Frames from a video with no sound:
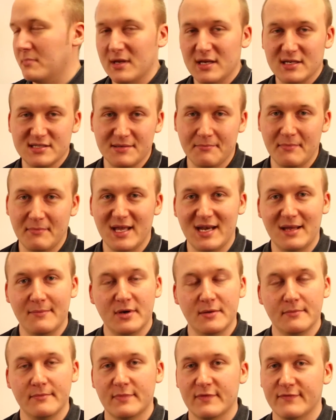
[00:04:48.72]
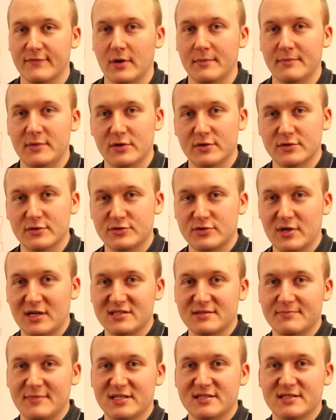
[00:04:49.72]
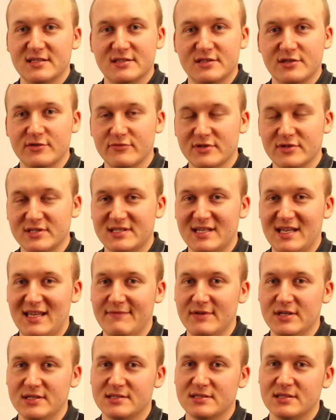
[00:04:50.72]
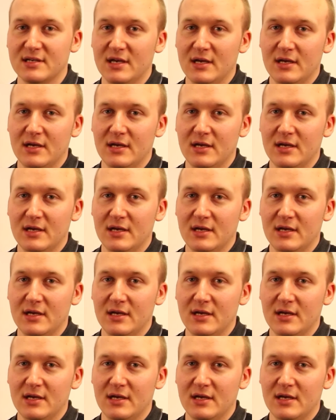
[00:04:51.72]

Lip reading: as a minimum from your transmitter to receivers,